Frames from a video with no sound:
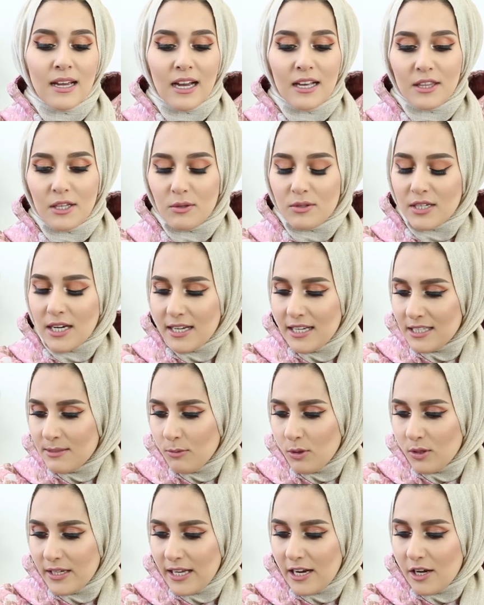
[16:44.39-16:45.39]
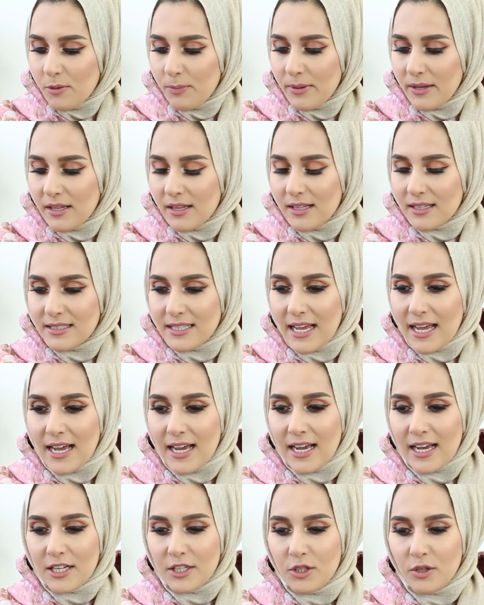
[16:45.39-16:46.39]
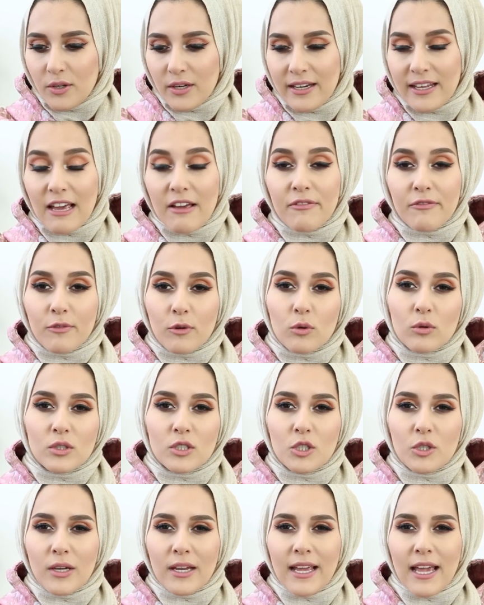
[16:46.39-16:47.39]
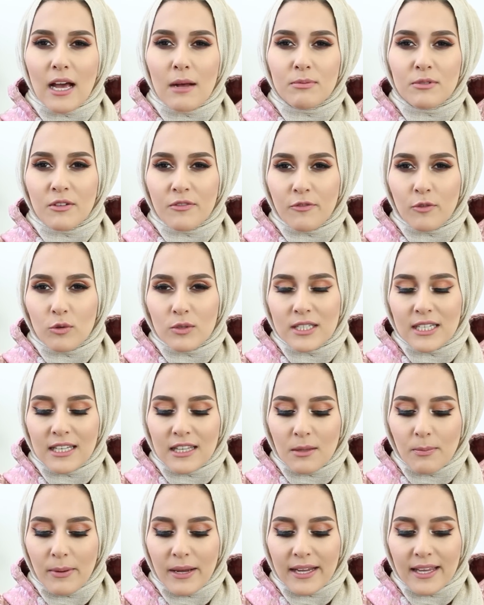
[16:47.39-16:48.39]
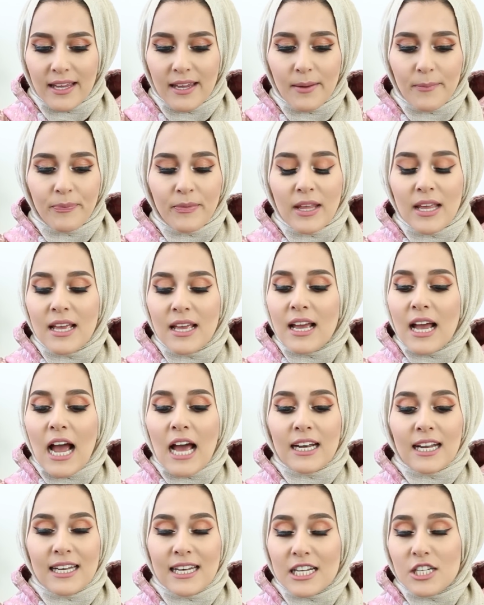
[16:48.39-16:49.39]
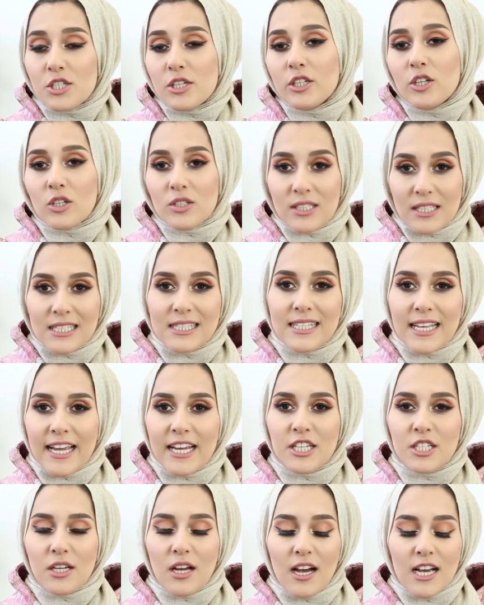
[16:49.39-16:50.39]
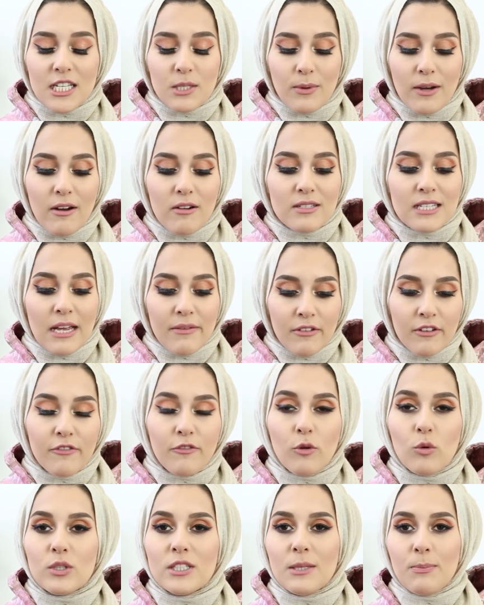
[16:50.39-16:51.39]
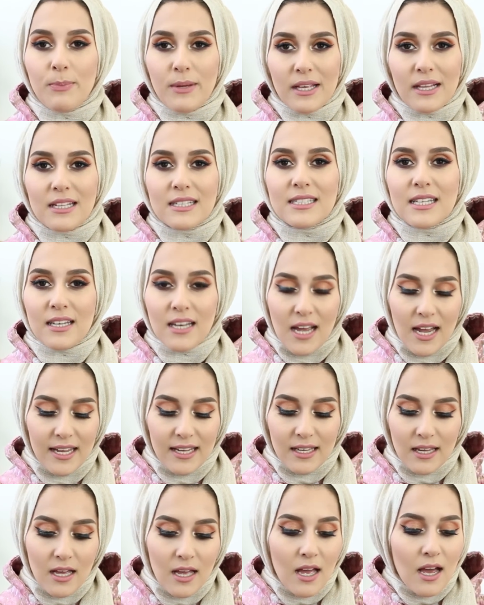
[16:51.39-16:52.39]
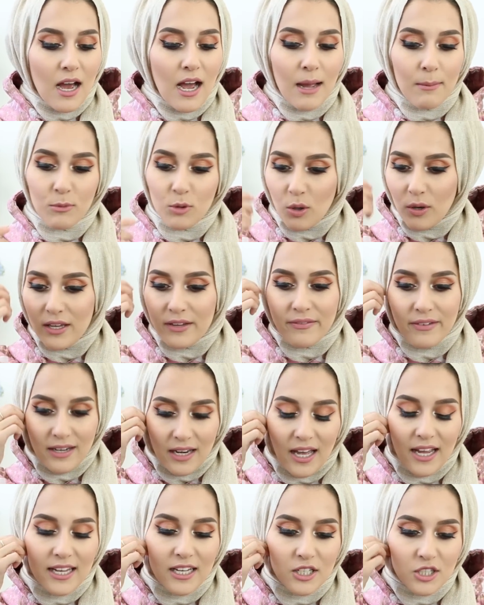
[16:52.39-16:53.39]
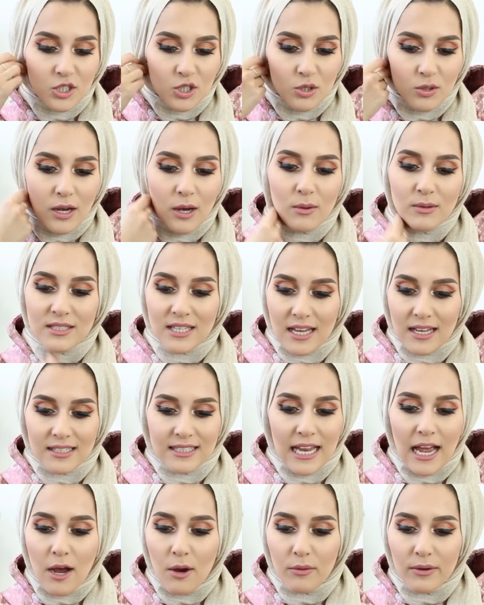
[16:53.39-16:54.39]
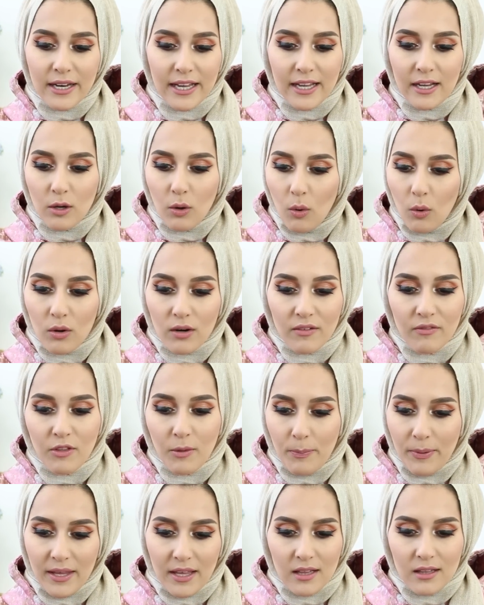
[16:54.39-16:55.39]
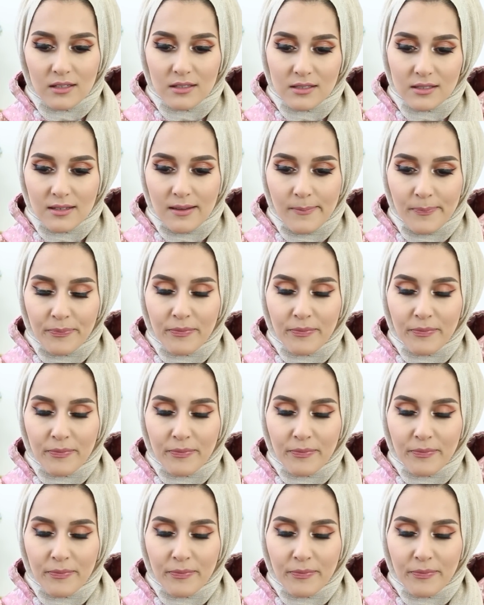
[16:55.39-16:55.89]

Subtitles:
And they were tiny small yellow pills, and you could get up to 40 in the packet. And I literally got to the stage, guys, where I was having 40 pills a night. I'm not even lying to you, I was downing all of the pills.